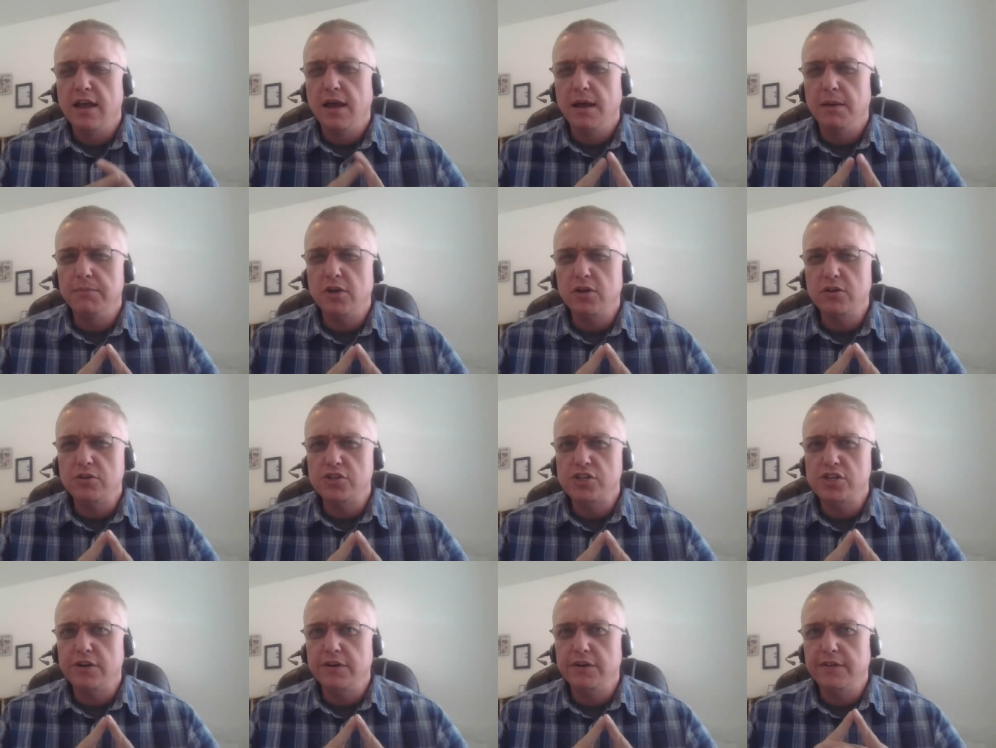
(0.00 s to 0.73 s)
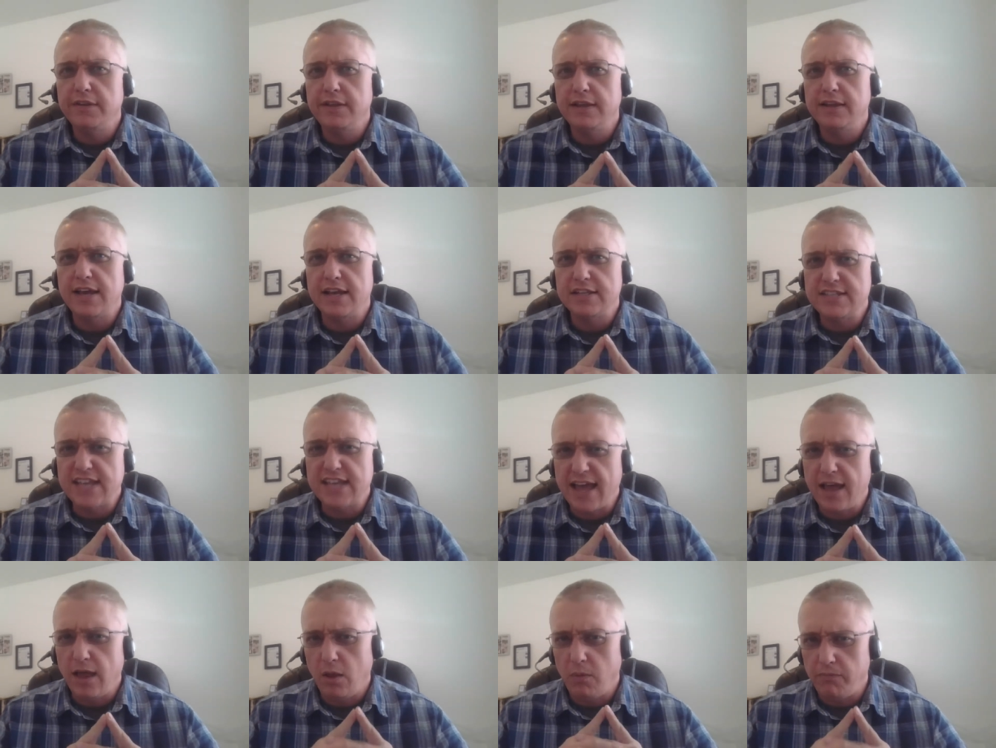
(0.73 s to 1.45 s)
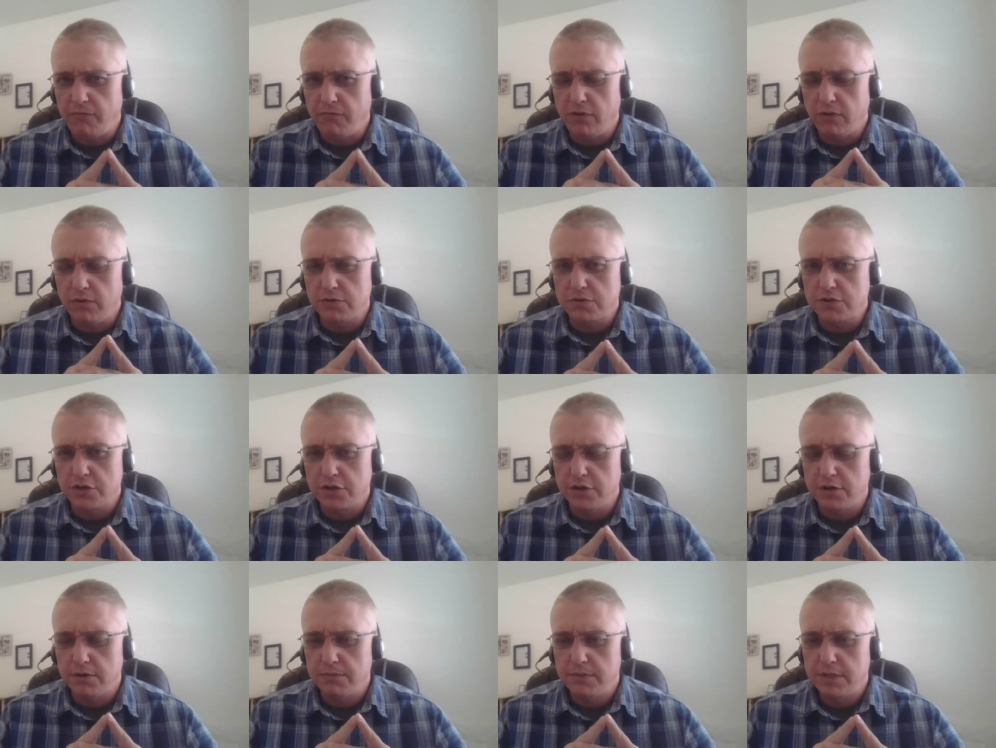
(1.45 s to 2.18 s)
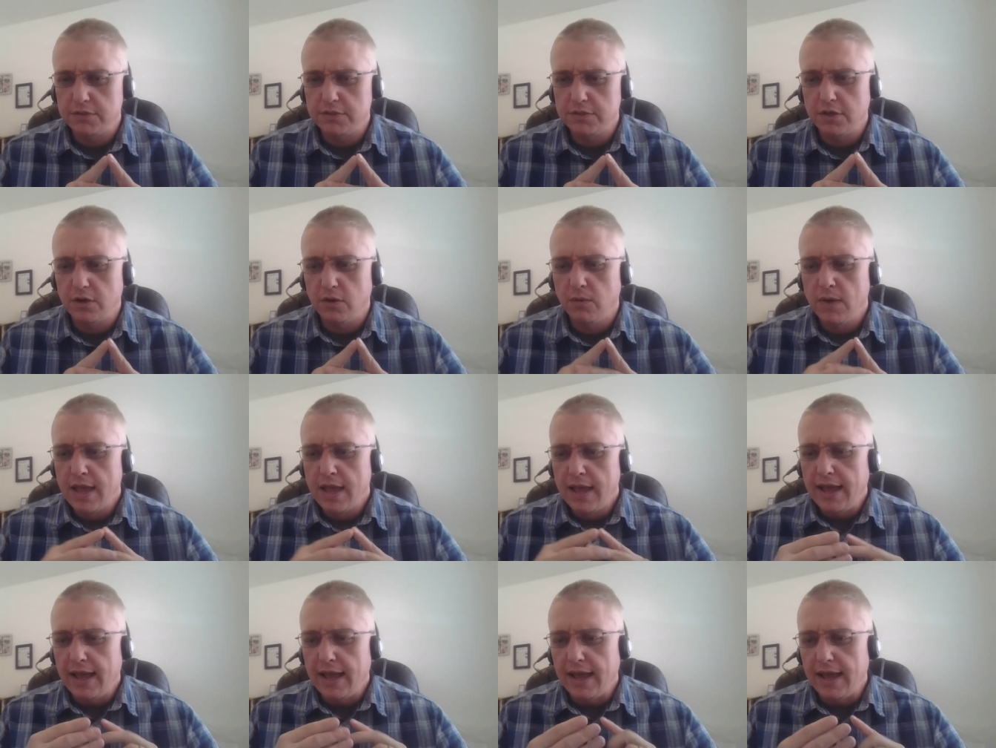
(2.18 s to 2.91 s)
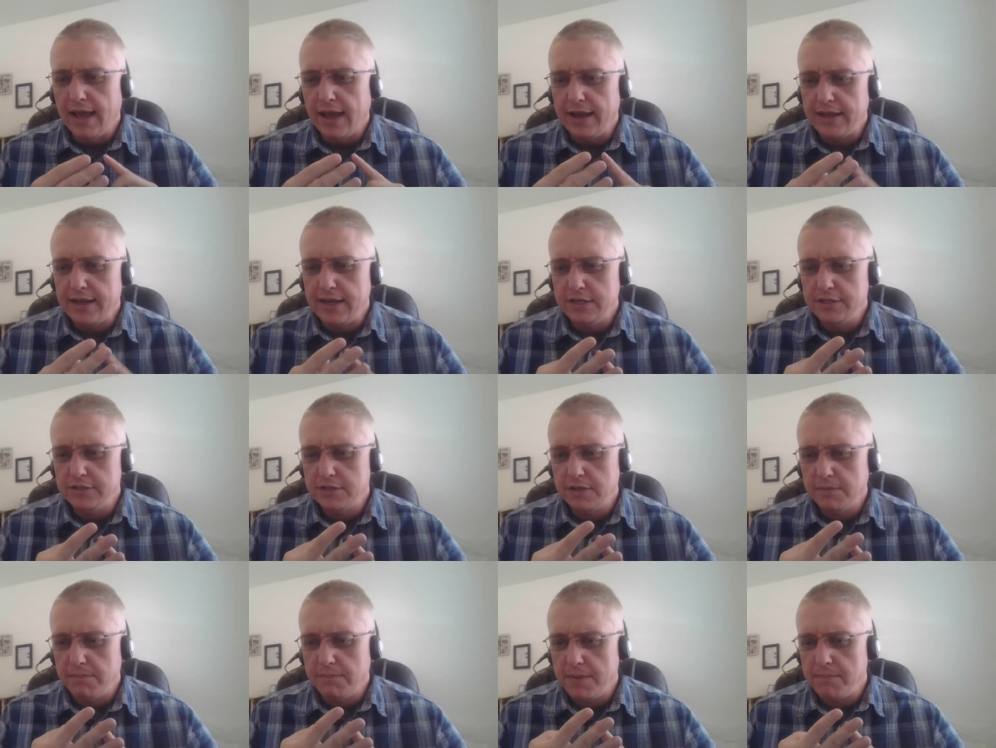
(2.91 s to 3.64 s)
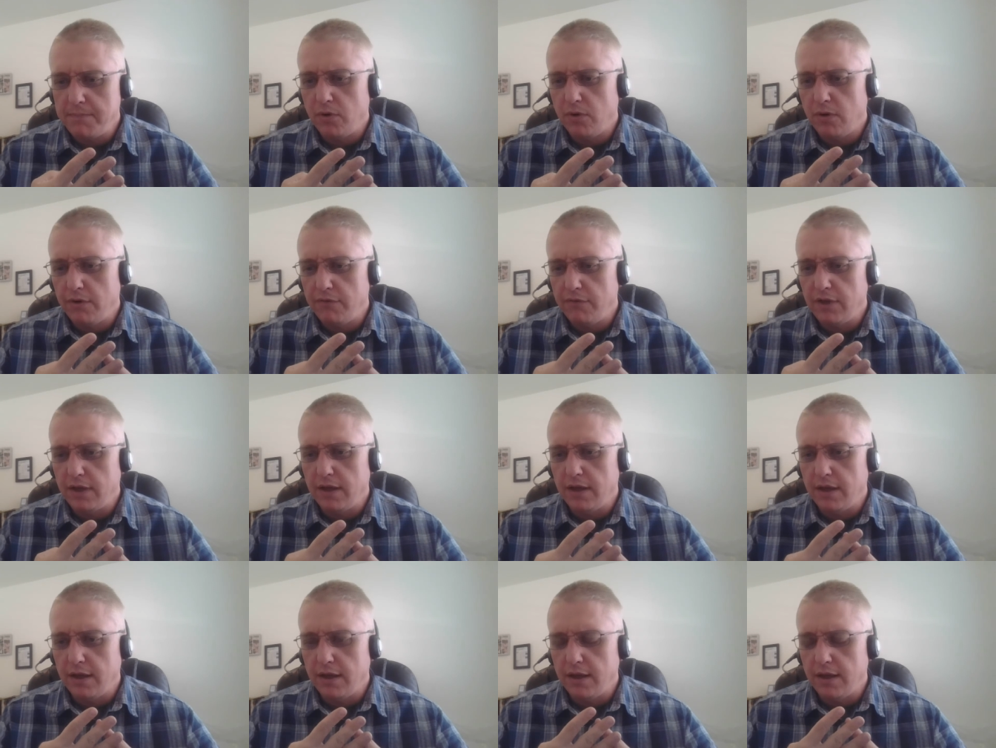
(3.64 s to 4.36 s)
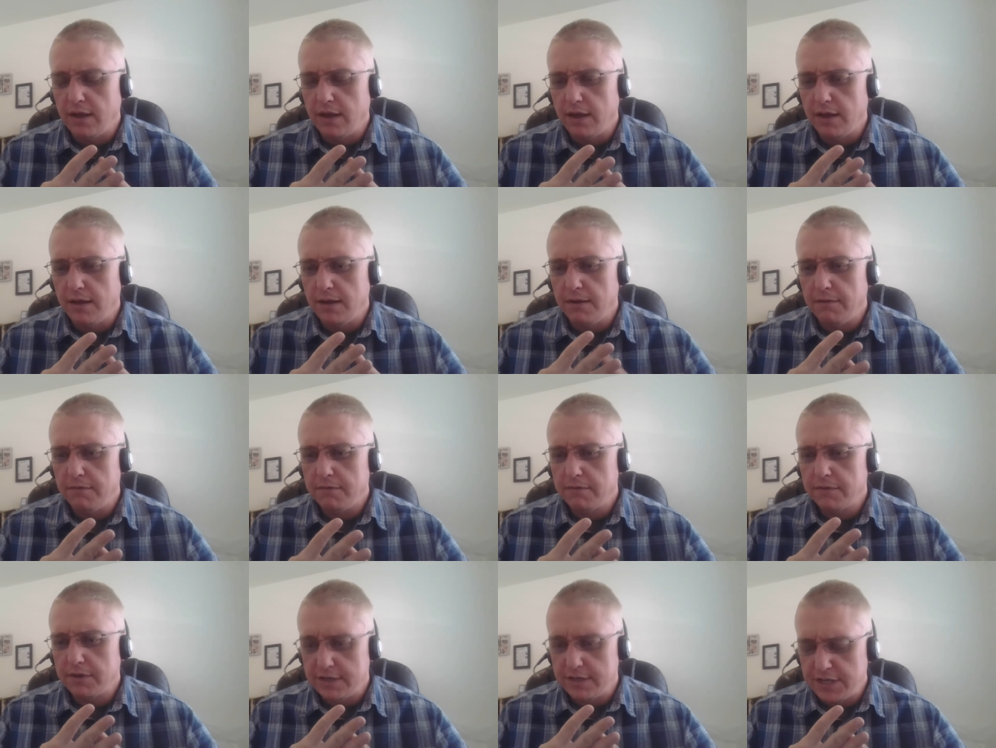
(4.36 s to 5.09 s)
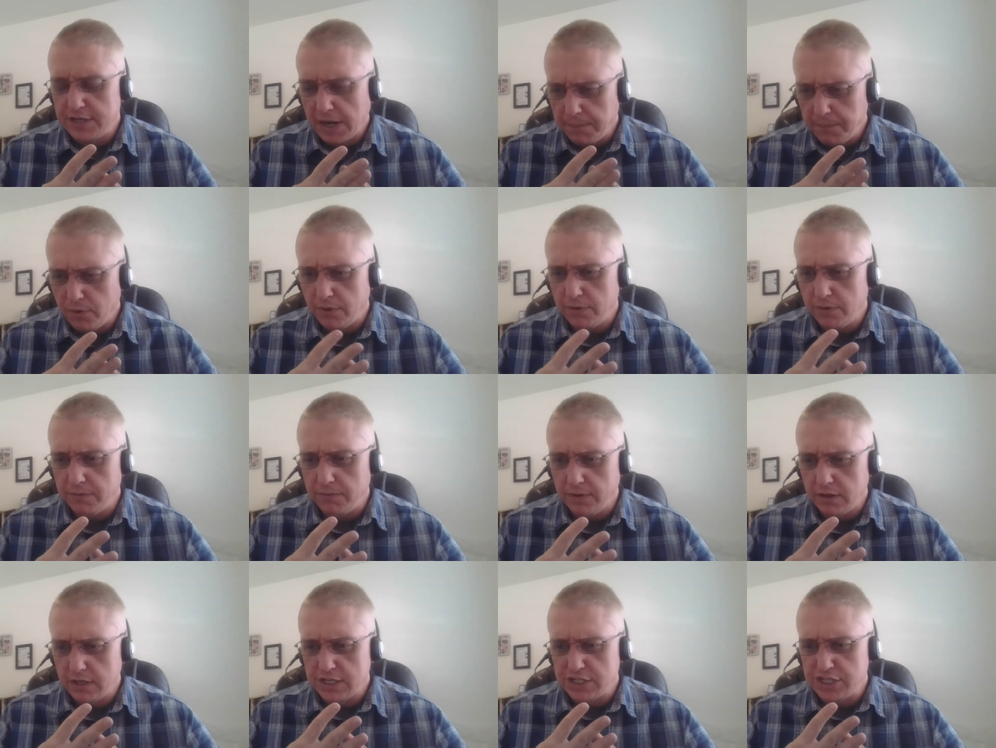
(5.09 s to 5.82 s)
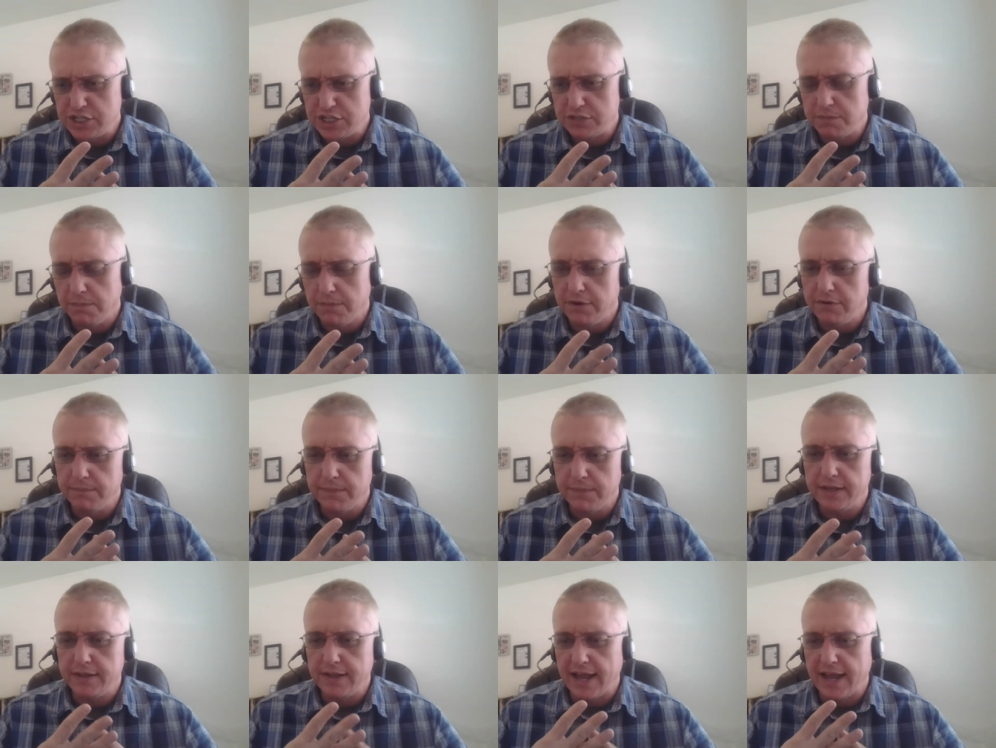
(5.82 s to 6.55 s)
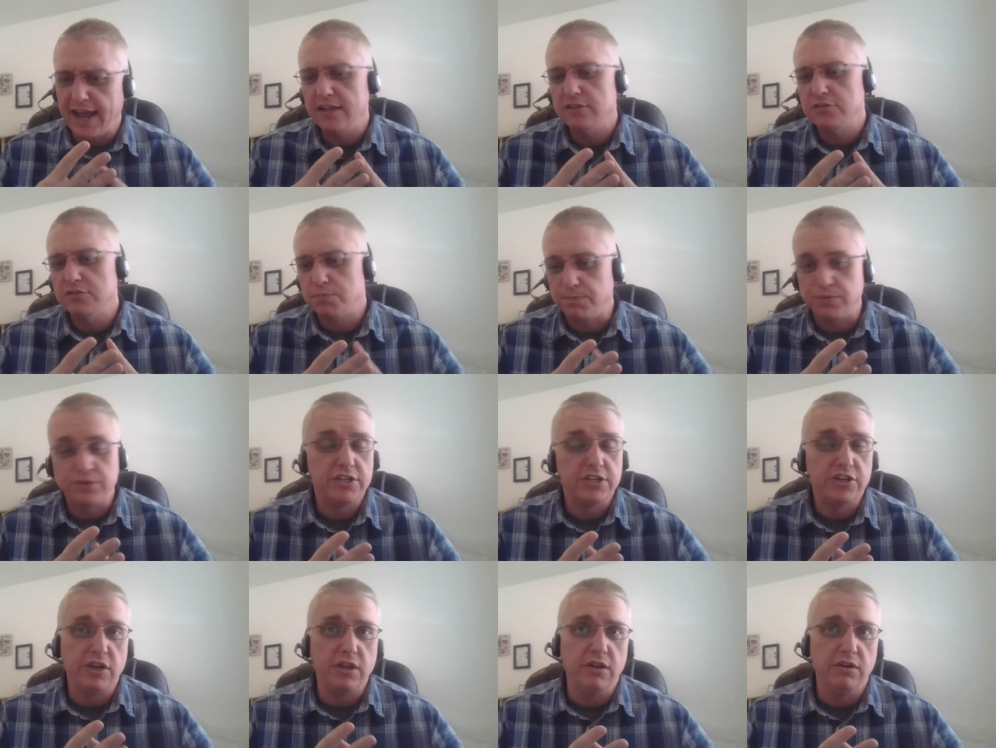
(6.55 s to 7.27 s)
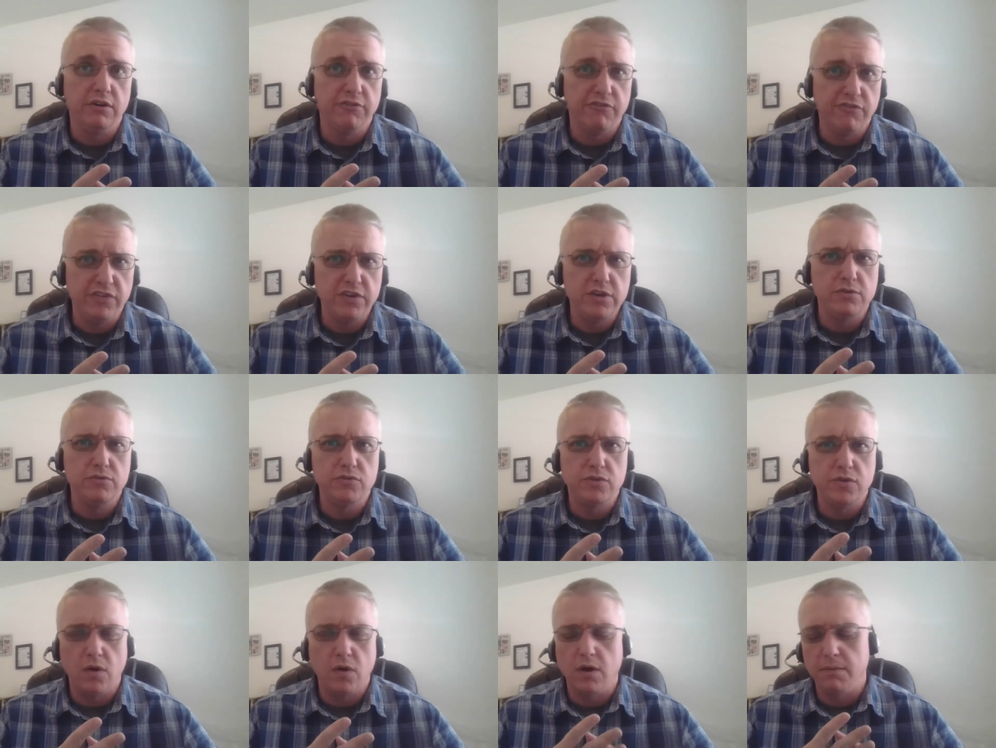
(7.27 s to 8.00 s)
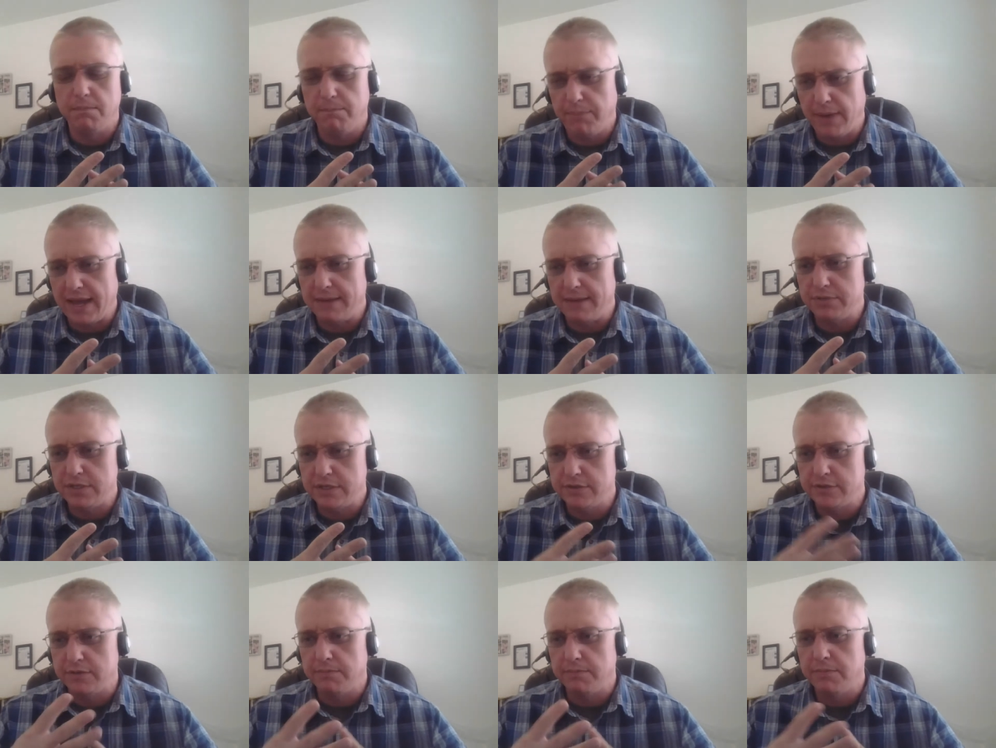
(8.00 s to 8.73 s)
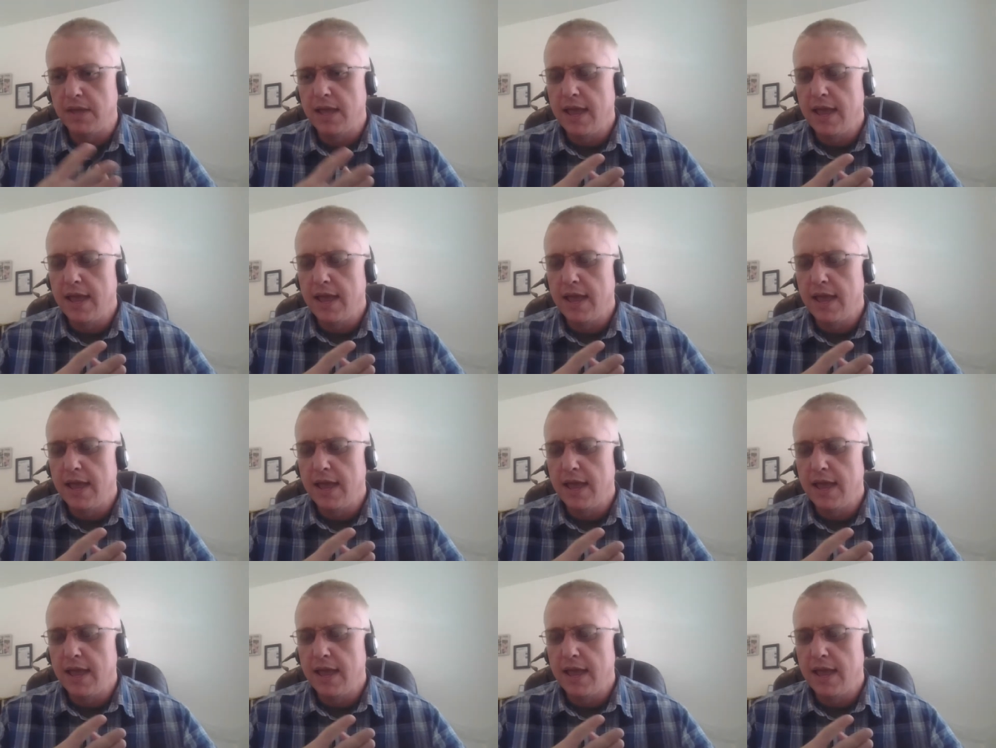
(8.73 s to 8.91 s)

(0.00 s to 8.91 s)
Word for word: I'm not sure that that's a helpful term, and so uh, he's a member of a, a contemporary religious movement that has particular views on baptism